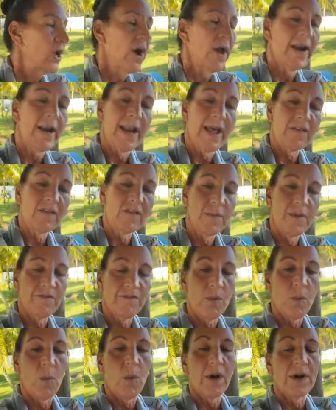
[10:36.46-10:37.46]
We got an
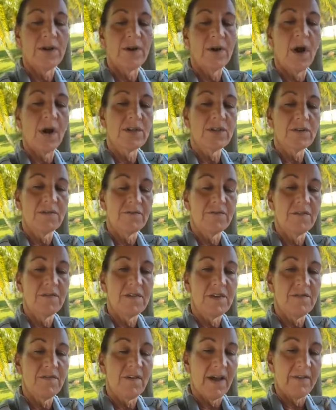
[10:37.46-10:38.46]
estimate from one doctor of
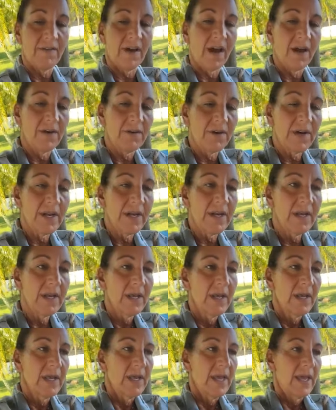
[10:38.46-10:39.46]
$5,500,
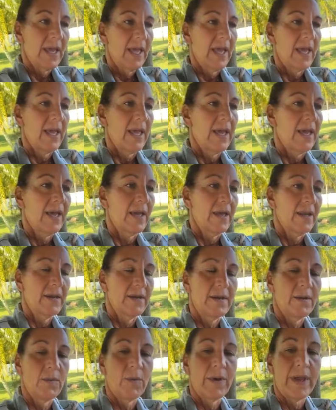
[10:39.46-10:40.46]

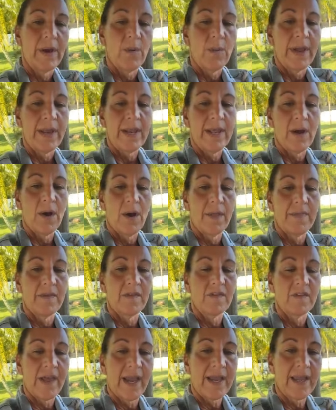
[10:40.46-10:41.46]
and we are waiting on
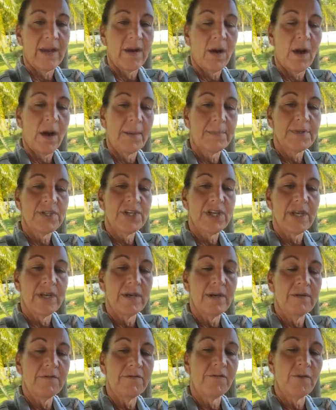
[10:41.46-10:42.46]
the second
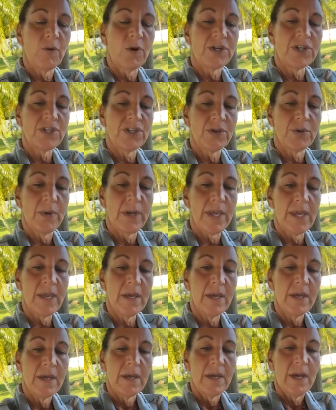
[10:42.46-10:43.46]
option for
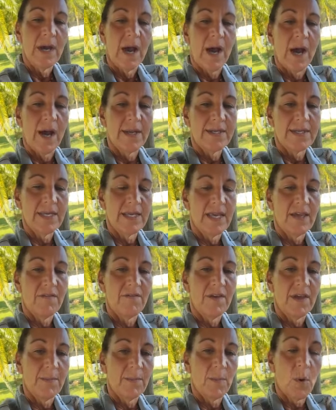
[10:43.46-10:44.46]
Chewy to
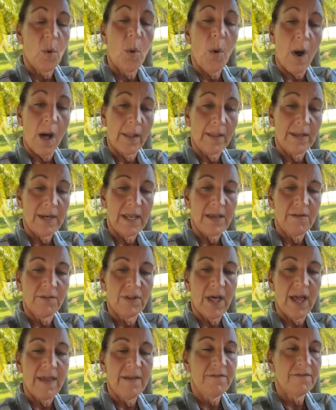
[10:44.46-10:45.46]
give him quality
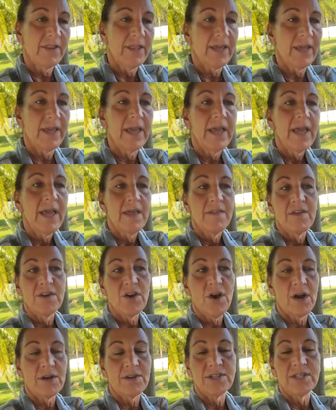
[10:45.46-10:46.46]
of life. Like the
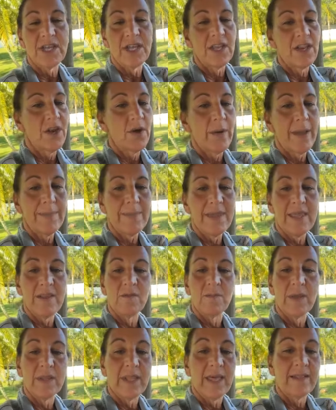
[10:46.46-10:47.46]
doctor said, you know, Amy,
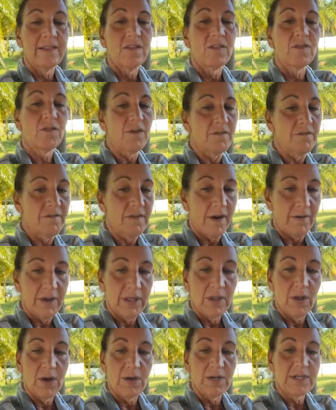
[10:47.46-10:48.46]
he's been like this for a
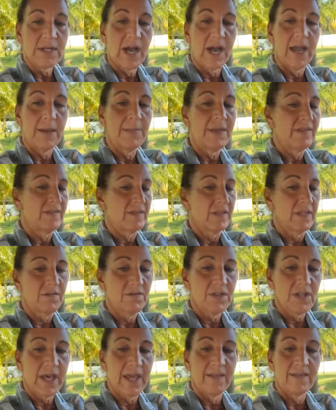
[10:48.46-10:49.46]
very long time. He's
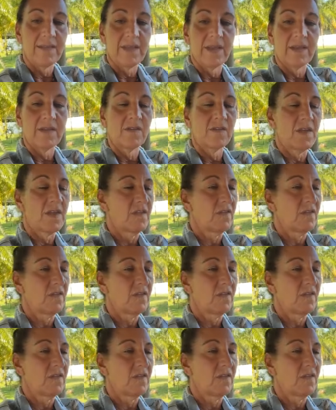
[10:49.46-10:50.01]
lived like this.